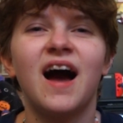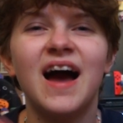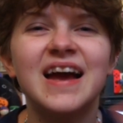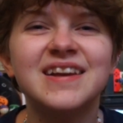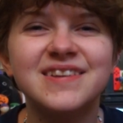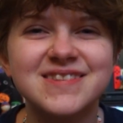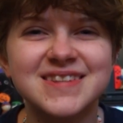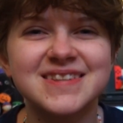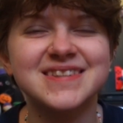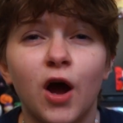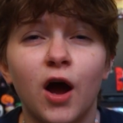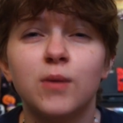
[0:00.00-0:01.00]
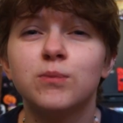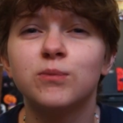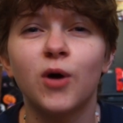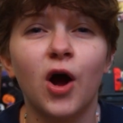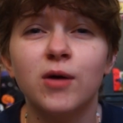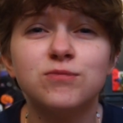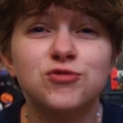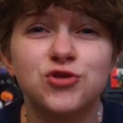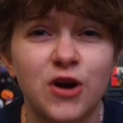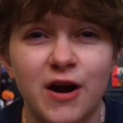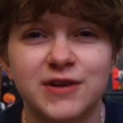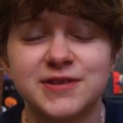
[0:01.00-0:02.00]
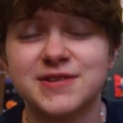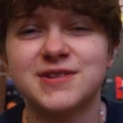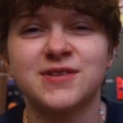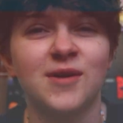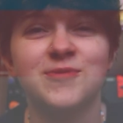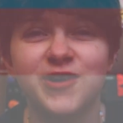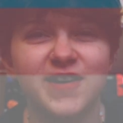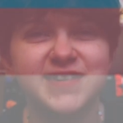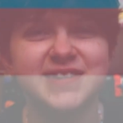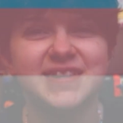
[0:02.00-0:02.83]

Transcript: Hey losers! I'm I'm trans. I'm trans